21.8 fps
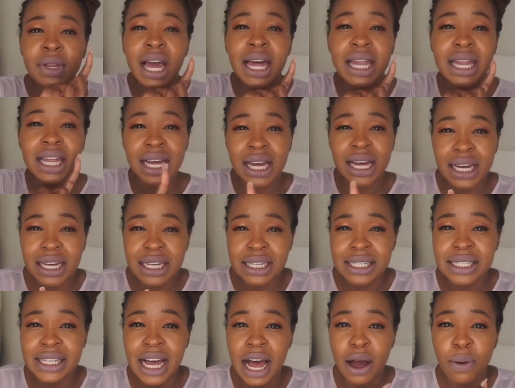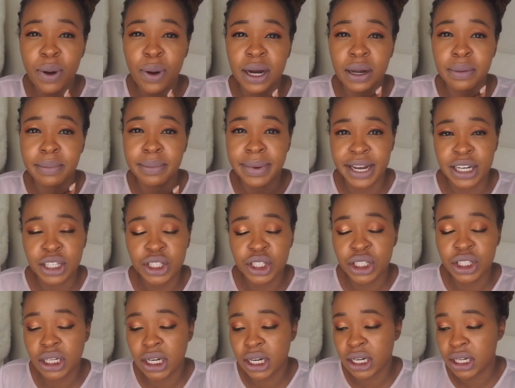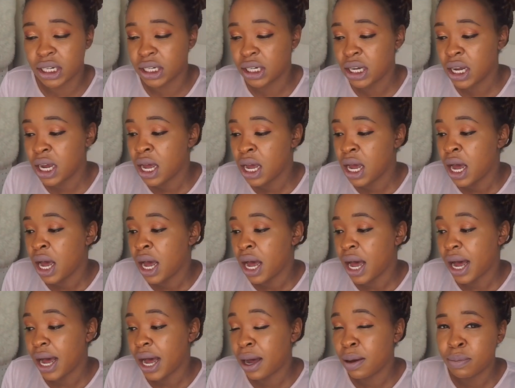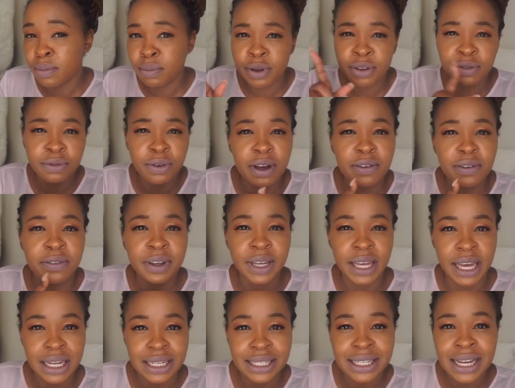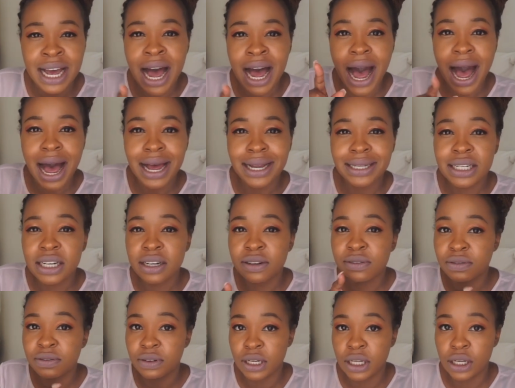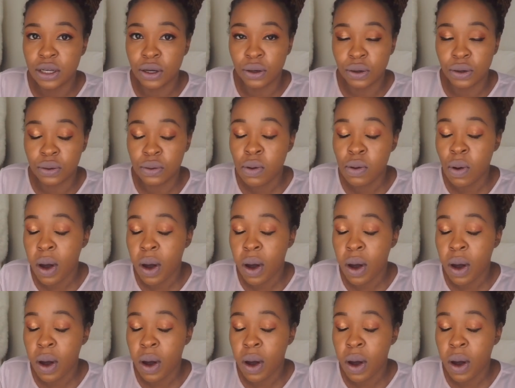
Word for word: This I want to mention before I forget. I did a video,